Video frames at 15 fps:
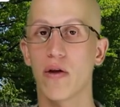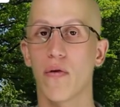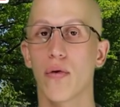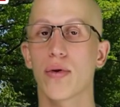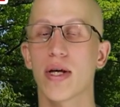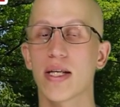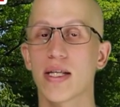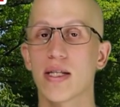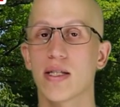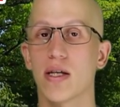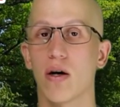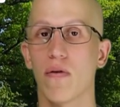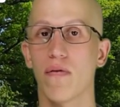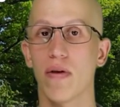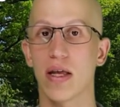The road test
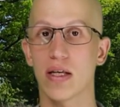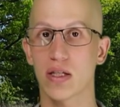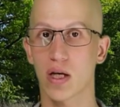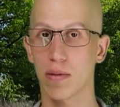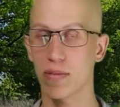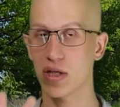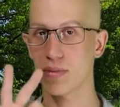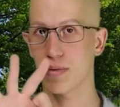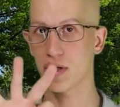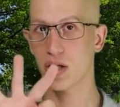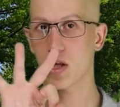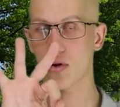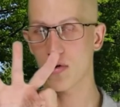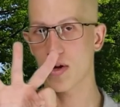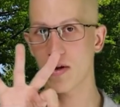itself is going to be
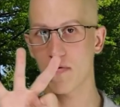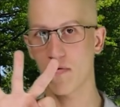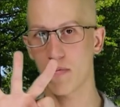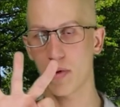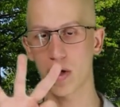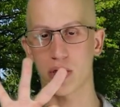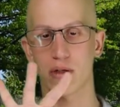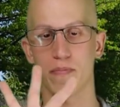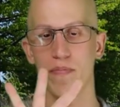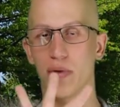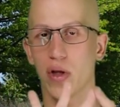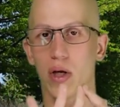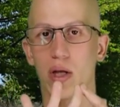split into 3 different parts.